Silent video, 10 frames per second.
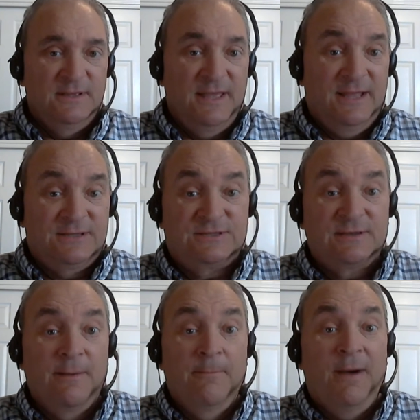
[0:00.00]

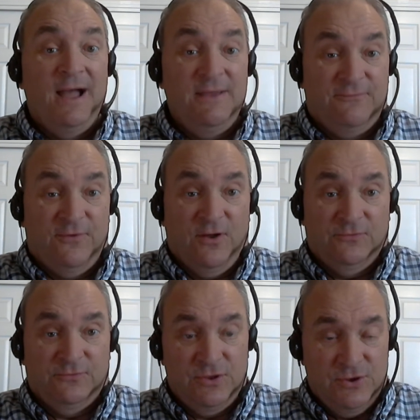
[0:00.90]
It's my
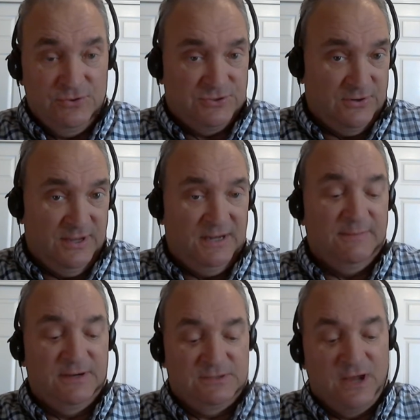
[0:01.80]
fault, the user, and I'm
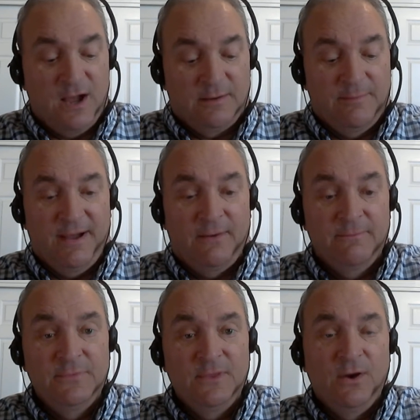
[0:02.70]
going to talk
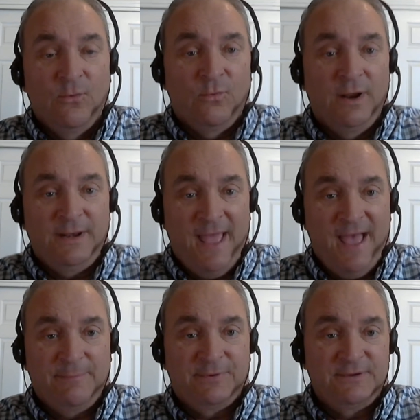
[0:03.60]
about what
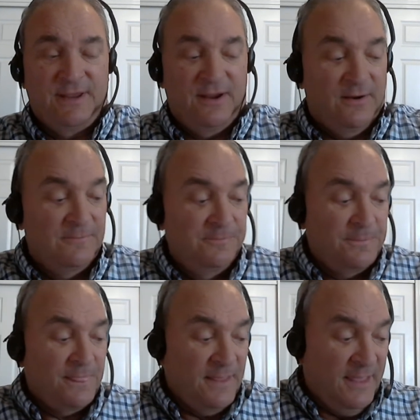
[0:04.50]
happened here.
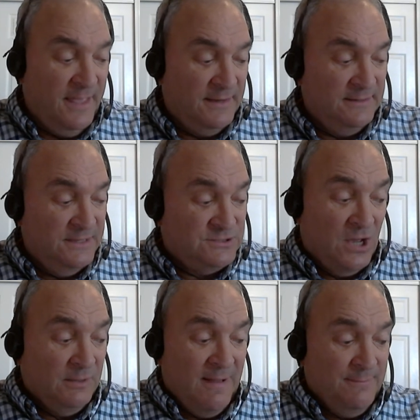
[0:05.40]
And it's
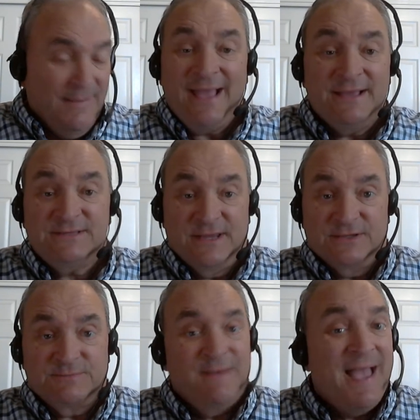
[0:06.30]
all about
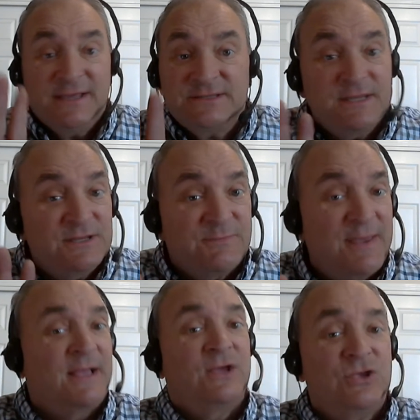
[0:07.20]
magazines. Magazines
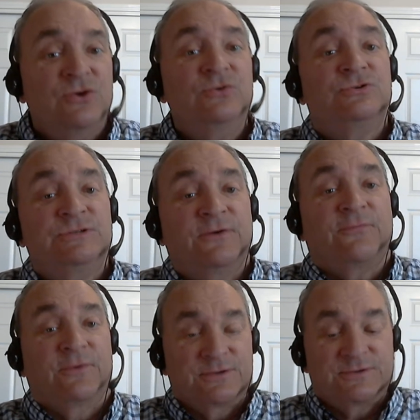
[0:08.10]
make a huge
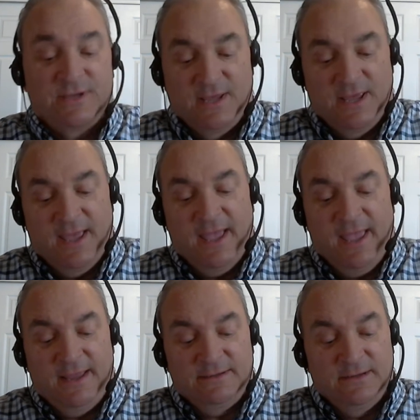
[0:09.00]
difference.
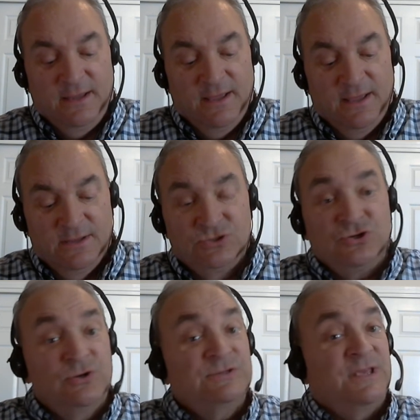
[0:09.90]
And
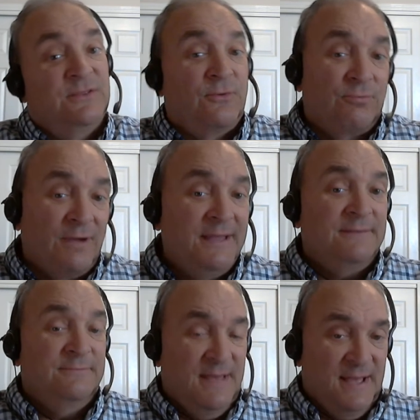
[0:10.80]
choosing the
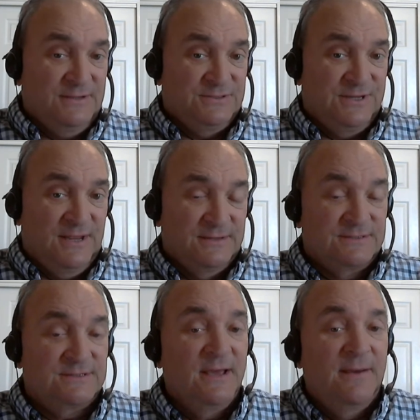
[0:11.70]
right
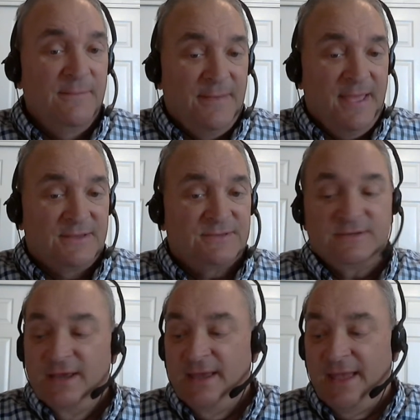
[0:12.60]
magazines
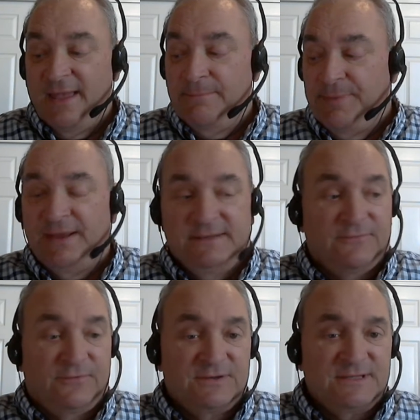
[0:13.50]
makes a big
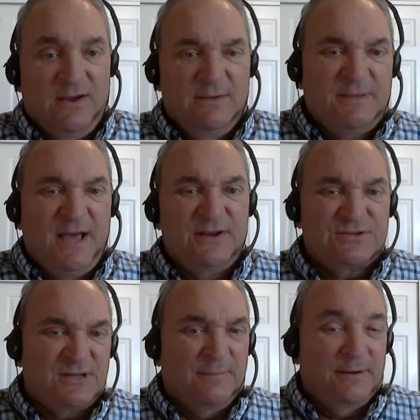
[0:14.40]
difference. Now, I'm kind of
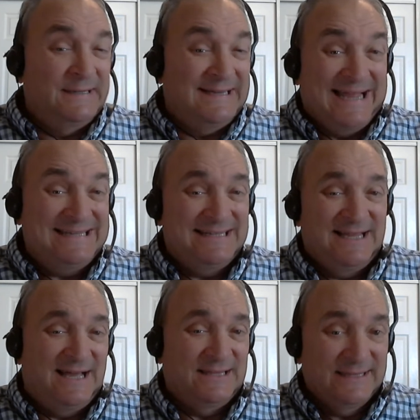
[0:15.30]
stubborn and I did
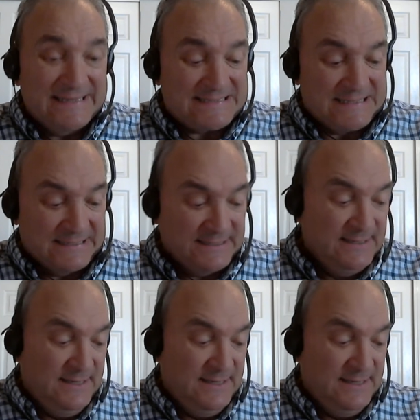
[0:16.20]
not listen.